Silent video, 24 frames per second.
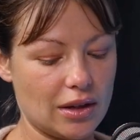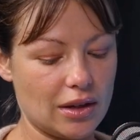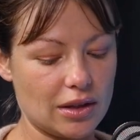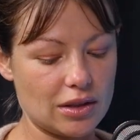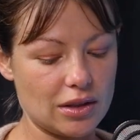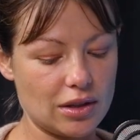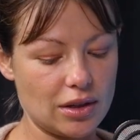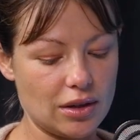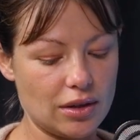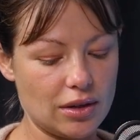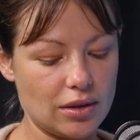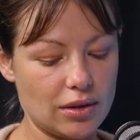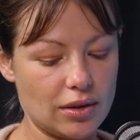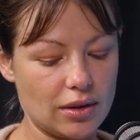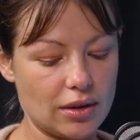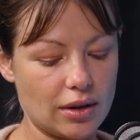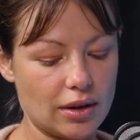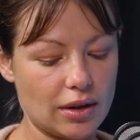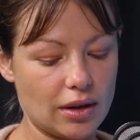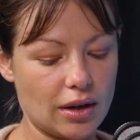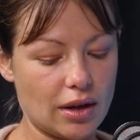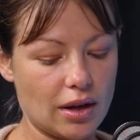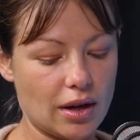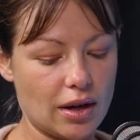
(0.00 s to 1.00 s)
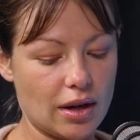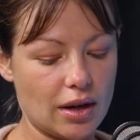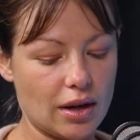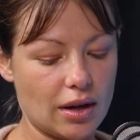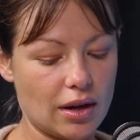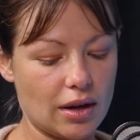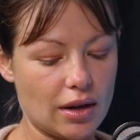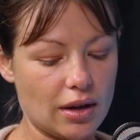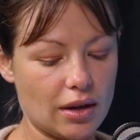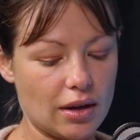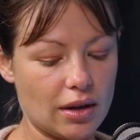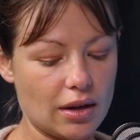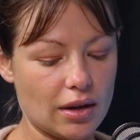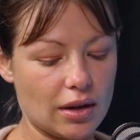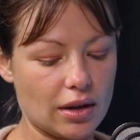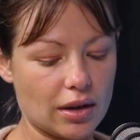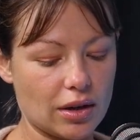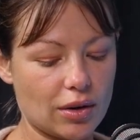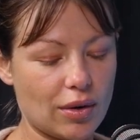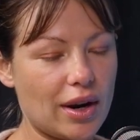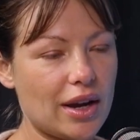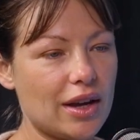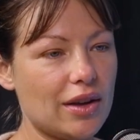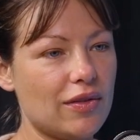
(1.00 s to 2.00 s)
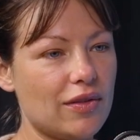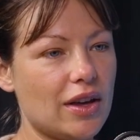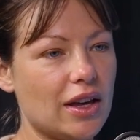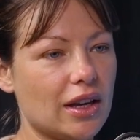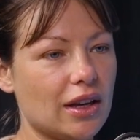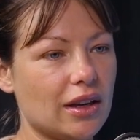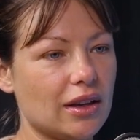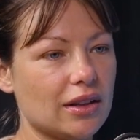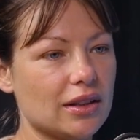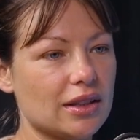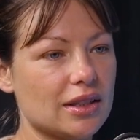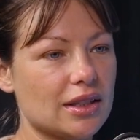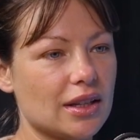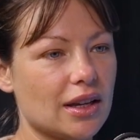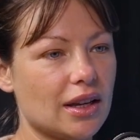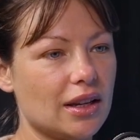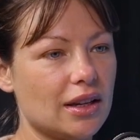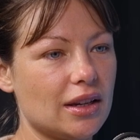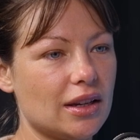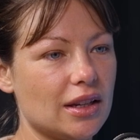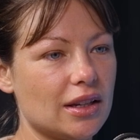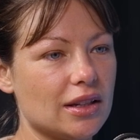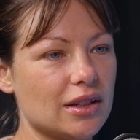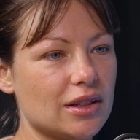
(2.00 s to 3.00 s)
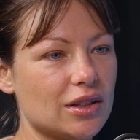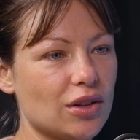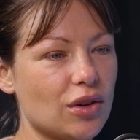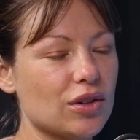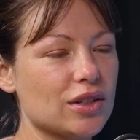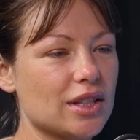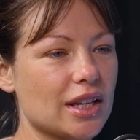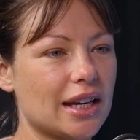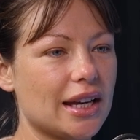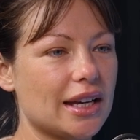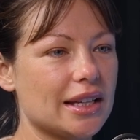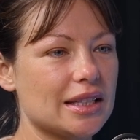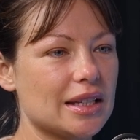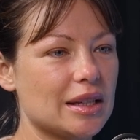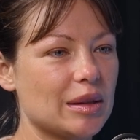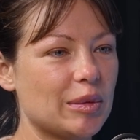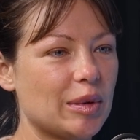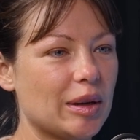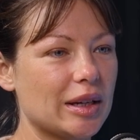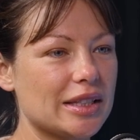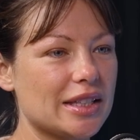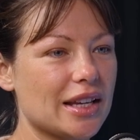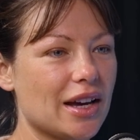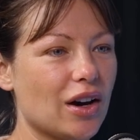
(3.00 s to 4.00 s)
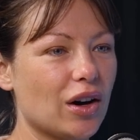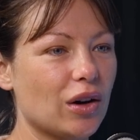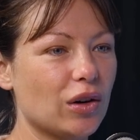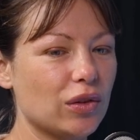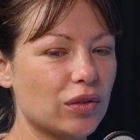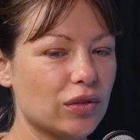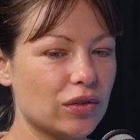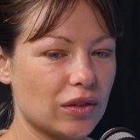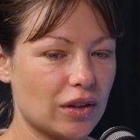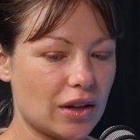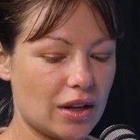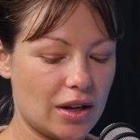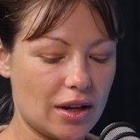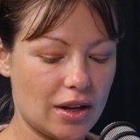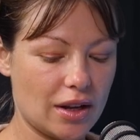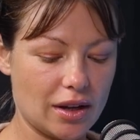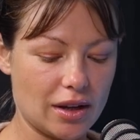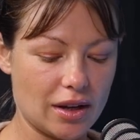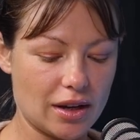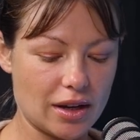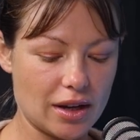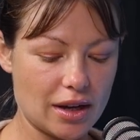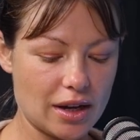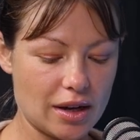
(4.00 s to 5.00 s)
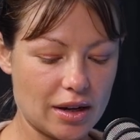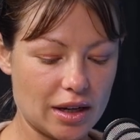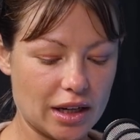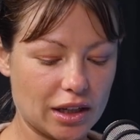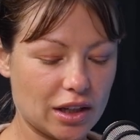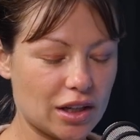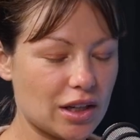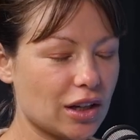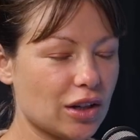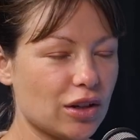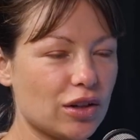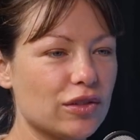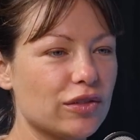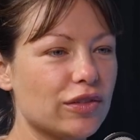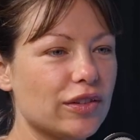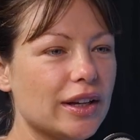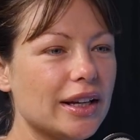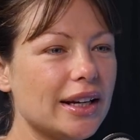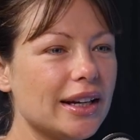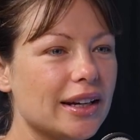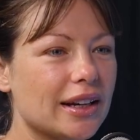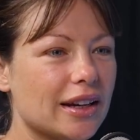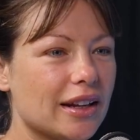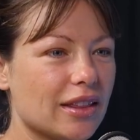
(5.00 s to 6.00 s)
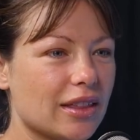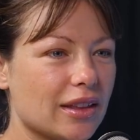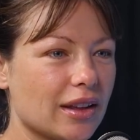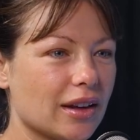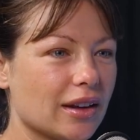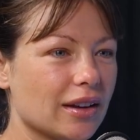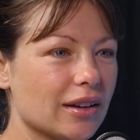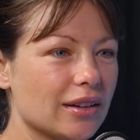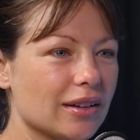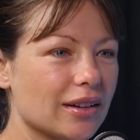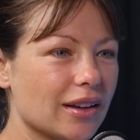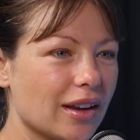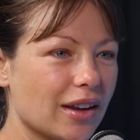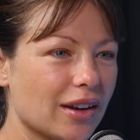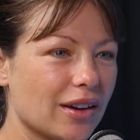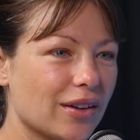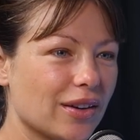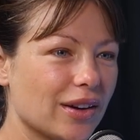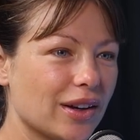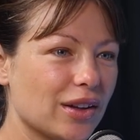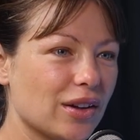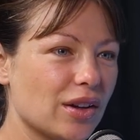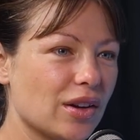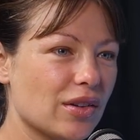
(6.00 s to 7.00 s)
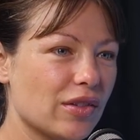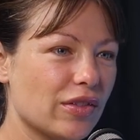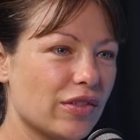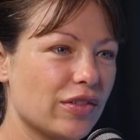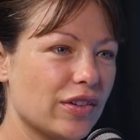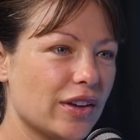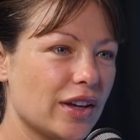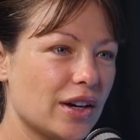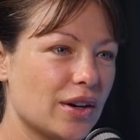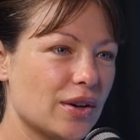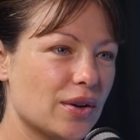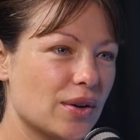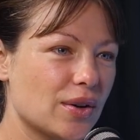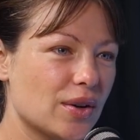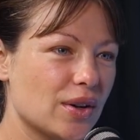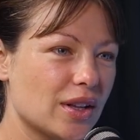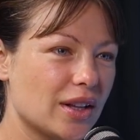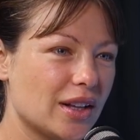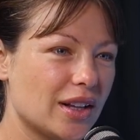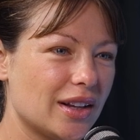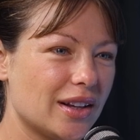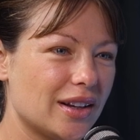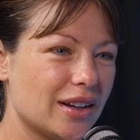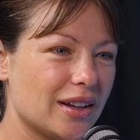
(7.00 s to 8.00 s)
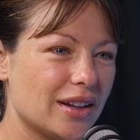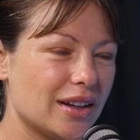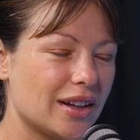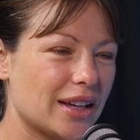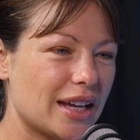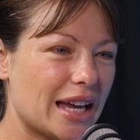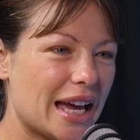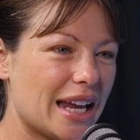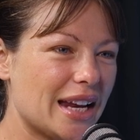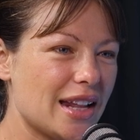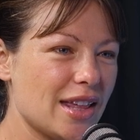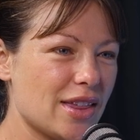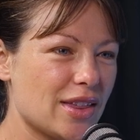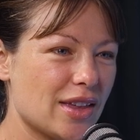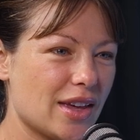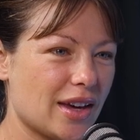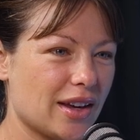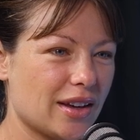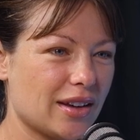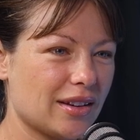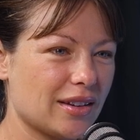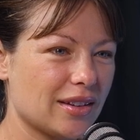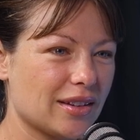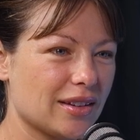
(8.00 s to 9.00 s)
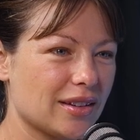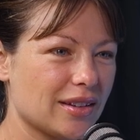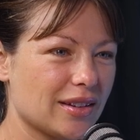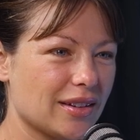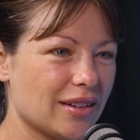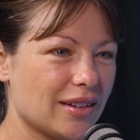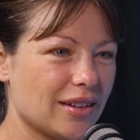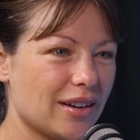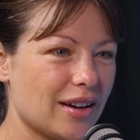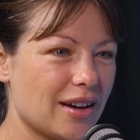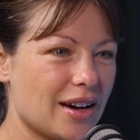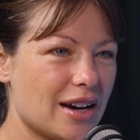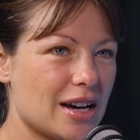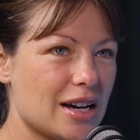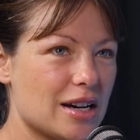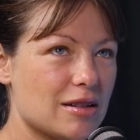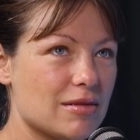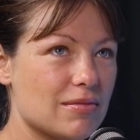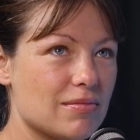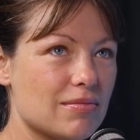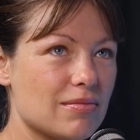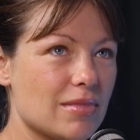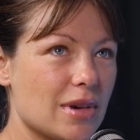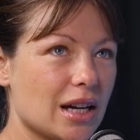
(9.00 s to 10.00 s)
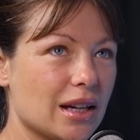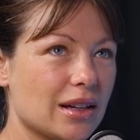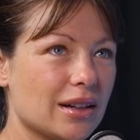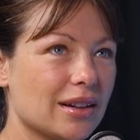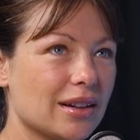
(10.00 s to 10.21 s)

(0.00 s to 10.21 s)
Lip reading: to cravings and intoxicating myself, and I couldn't feel anything. You know, I couldn't feel anything, and